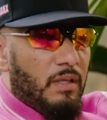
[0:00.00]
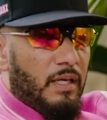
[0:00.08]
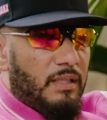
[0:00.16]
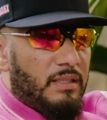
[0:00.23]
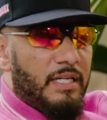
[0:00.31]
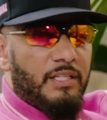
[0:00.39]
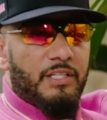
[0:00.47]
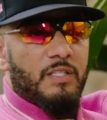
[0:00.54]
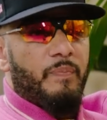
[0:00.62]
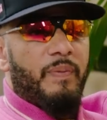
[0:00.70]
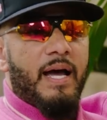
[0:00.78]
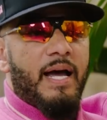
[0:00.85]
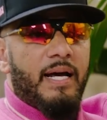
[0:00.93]
instead of just
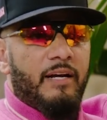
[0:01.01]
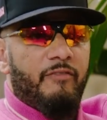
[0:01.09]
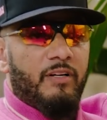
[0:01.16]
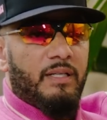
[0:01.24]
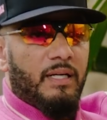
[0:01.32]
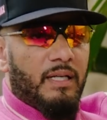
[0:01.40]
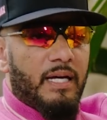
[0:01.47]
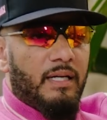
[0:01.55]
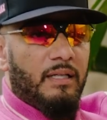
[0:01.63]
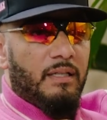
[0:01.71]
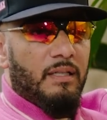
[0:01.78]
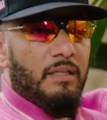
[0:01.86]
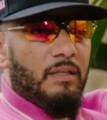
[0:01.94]
buying everything, like
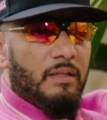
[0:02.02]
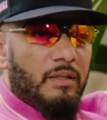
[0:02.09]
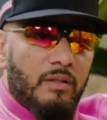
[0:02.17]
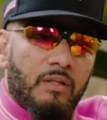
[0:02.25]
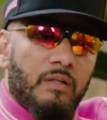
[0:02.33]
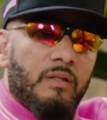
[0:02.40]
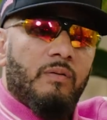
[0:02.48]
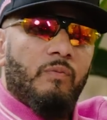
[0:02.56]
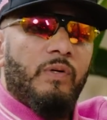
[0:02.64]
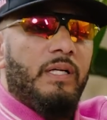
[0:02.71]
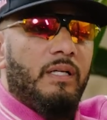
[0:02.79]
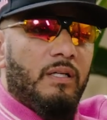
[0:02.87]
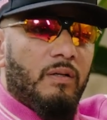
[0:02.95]
we
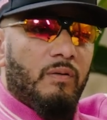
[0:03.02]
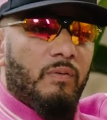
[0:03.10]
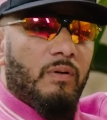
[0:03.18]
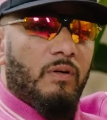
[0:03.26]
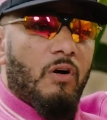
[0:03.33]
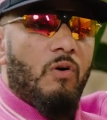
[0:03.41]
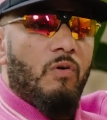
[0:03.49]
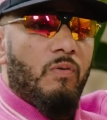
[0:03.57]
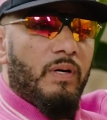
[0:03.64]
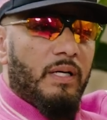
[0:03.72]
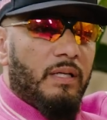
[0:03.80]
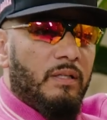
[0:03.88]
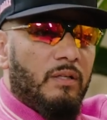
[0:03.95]
need to go
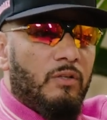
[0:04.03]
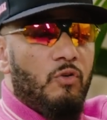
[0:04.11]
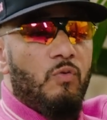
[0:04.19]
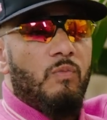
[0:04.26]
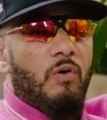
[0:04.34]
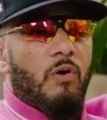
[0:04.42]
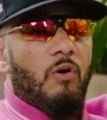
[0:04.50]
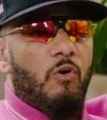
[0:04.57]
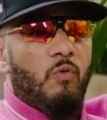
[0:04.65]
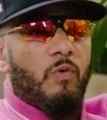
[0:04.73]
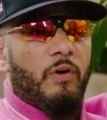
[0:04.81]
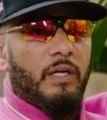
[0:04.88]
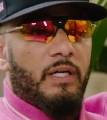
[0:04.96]
and do more
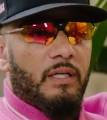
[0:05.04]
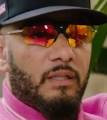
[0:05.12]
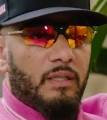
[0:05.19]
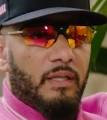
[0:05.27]
homework and,